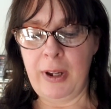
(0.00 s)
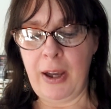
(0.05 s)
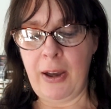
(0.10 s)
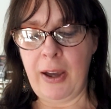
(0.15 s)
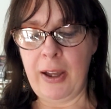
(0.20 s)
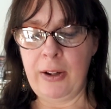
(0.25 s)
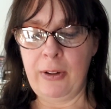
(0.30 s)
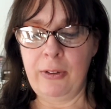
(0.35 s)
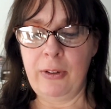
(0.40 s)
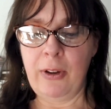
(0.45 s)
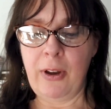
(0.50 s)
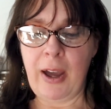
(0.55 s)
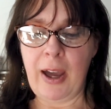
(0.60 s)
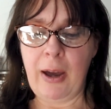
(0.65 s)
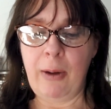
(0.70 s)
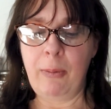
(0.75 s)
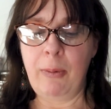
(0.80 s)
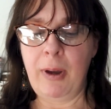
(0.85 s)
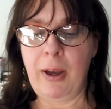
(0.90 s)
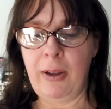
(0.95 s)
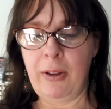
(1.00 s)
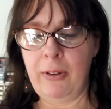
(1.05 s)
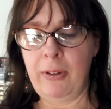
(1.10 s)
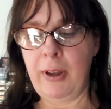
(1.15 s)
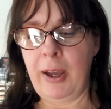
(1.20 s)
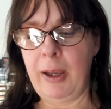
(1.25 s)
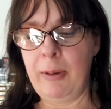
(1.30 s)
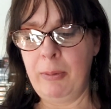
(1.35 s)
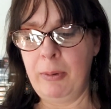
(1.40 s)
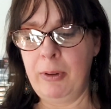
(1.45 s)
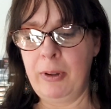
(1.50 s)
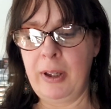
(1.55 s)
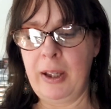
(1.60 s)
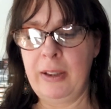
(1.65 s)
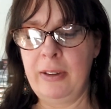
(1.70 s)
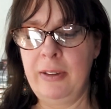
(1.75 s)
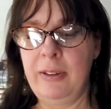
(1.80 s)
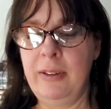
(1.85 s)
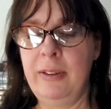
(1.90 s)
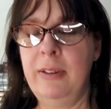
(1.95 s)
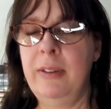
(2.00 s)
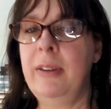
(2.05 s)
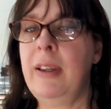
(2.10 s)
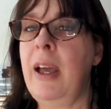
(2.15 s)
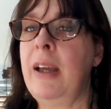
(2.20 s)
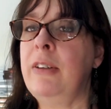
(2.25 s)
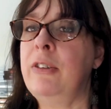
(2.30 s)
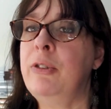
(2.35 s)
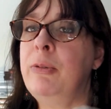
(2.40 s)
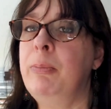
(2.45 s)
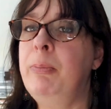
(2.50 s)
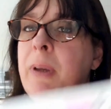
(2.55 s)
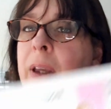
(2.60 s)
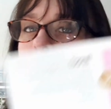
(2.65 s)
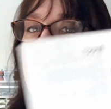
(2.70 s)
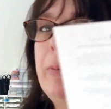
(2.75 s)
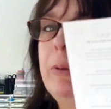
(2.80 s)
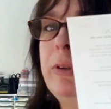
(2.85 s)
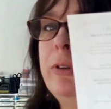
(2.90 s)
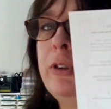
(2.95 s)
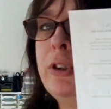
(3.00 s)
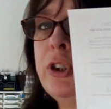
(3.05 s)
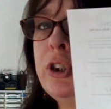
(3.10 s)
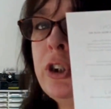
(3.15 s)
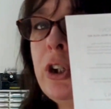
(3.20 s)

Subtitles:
Now, I don't know how well I will be able to